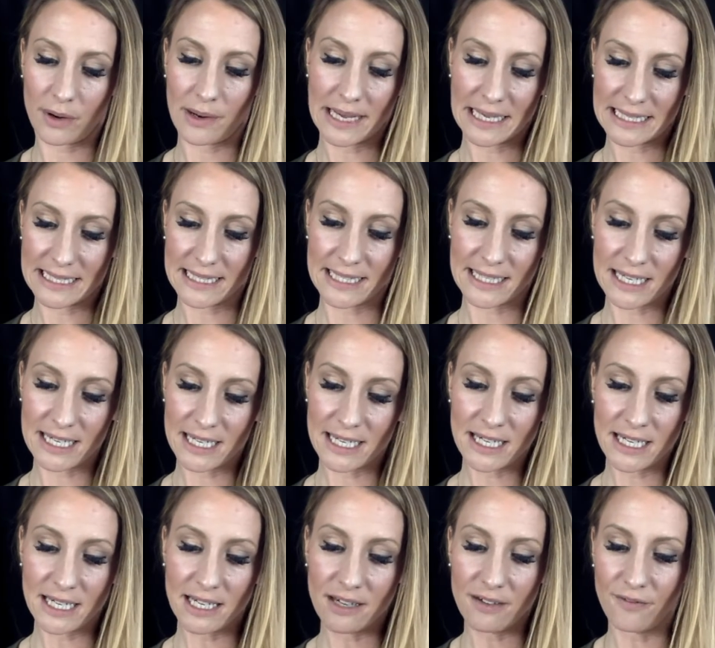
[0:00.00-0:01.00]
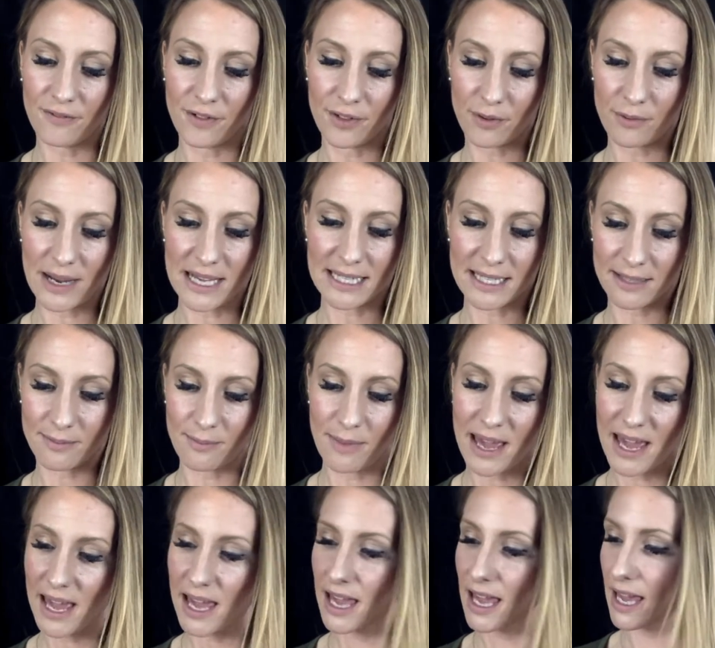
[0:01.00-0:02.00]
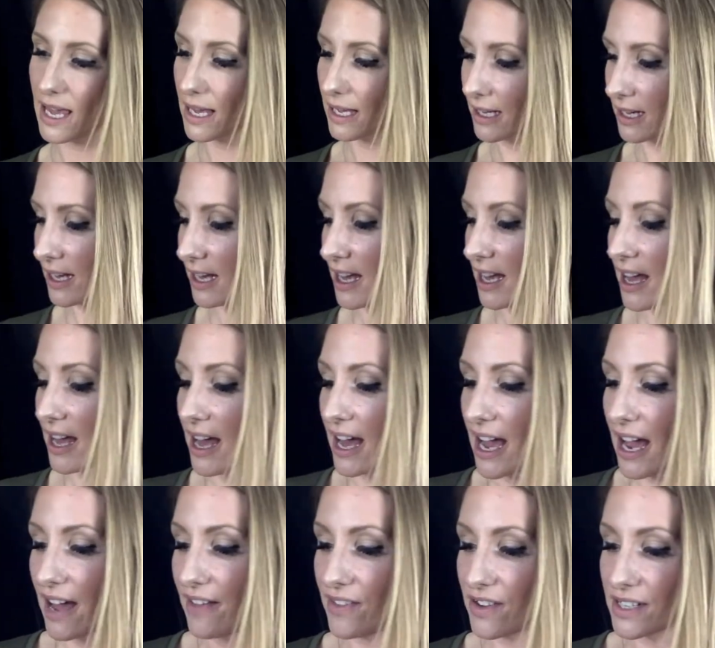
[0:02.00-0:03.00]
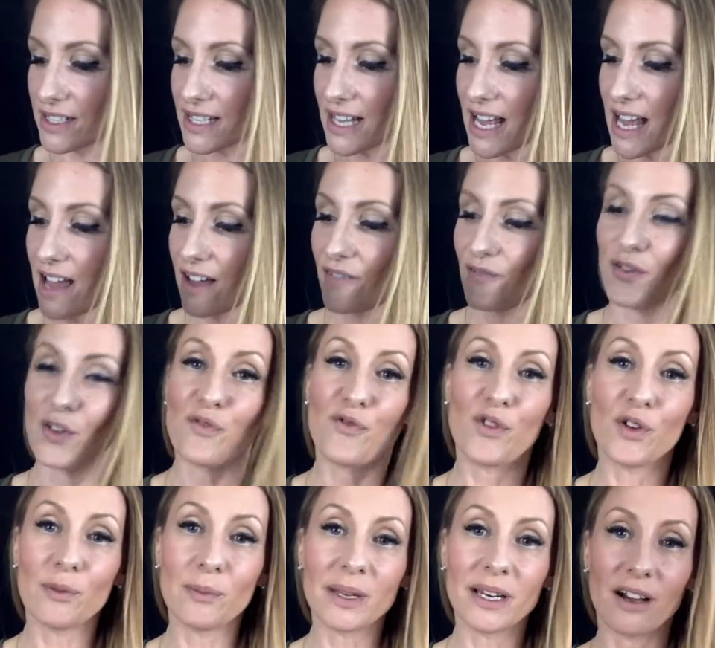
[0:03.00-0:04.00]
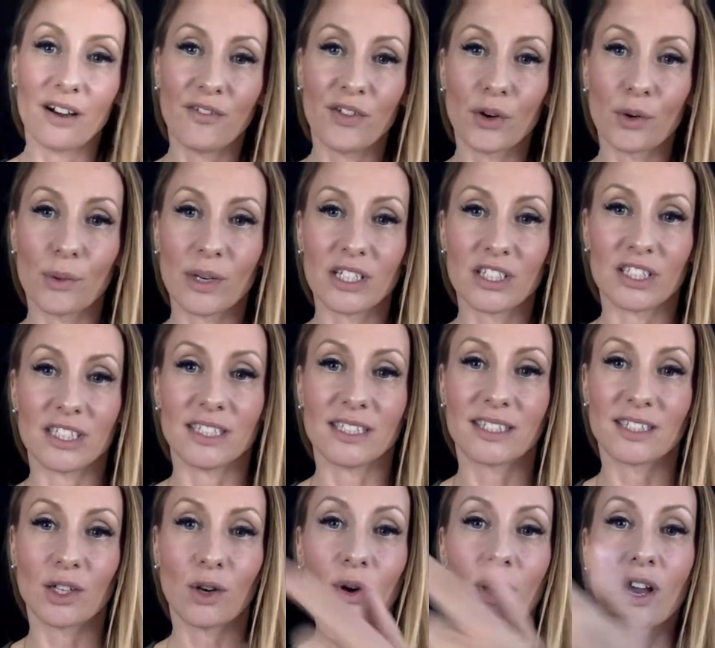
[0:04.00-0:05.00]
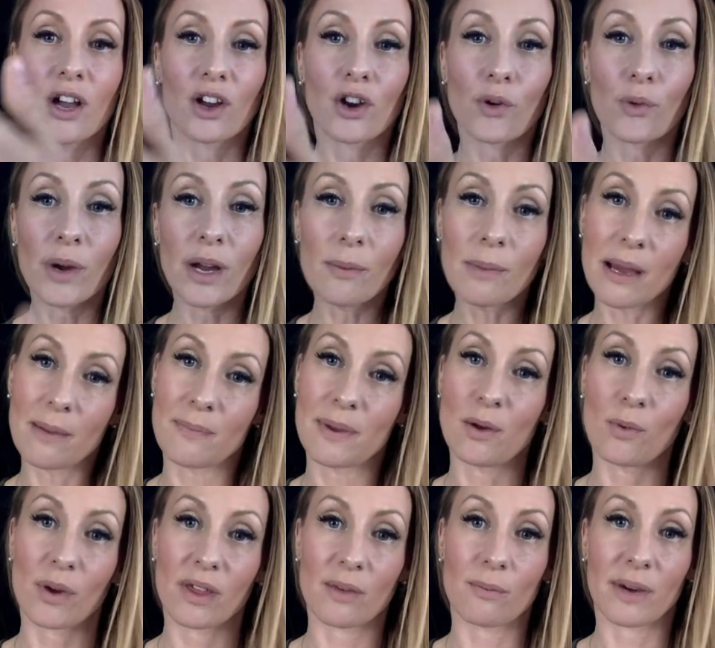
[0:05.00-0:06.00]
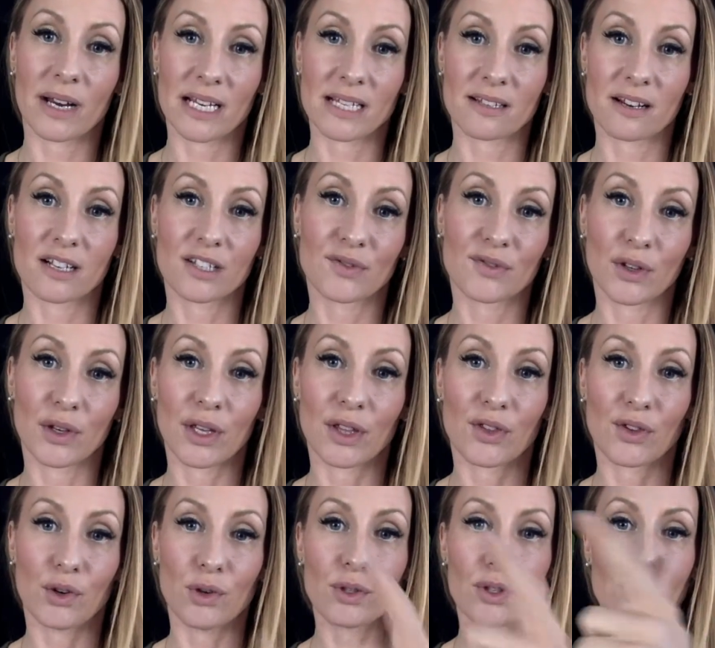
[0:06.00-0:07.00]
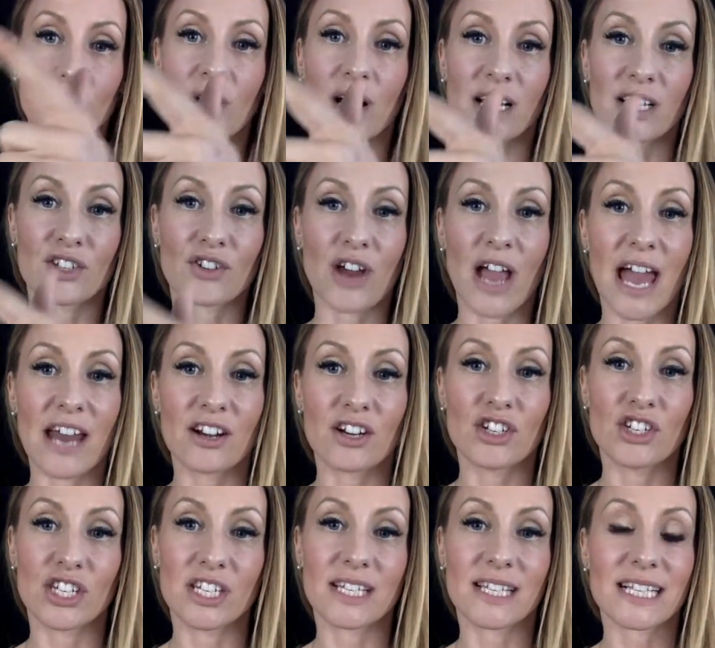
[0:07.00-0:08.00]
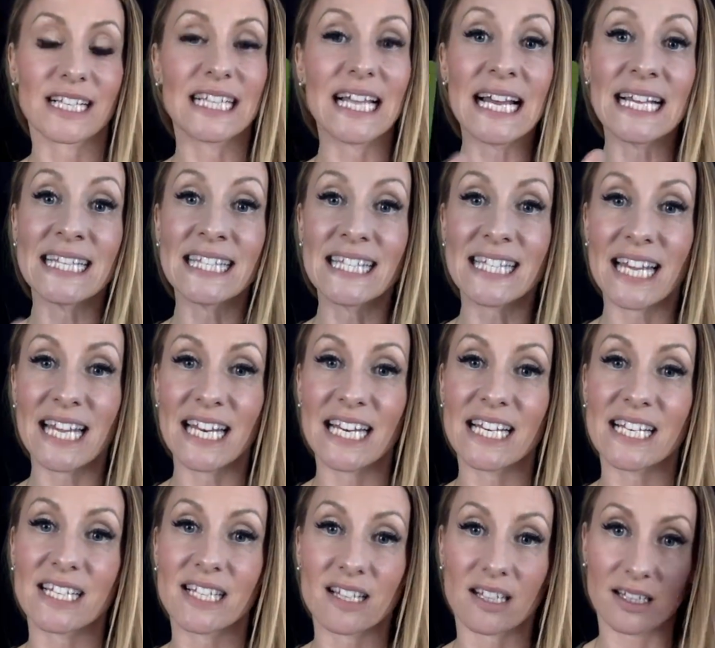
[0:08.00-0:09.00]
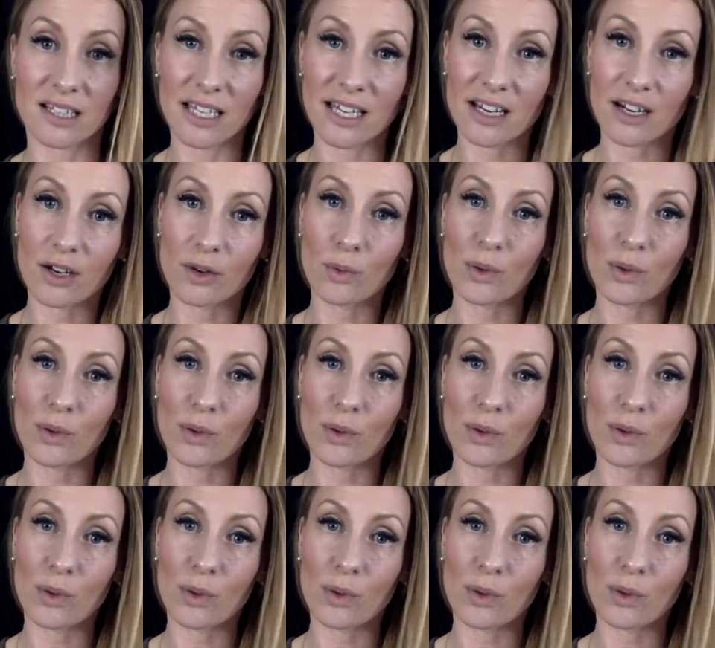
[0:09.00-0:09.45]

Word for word: do I see for the rest of May? And they're saying fulfillment of your wishes. So career might be where the money starts flowing through, so long as your energy is cleansed and it is clear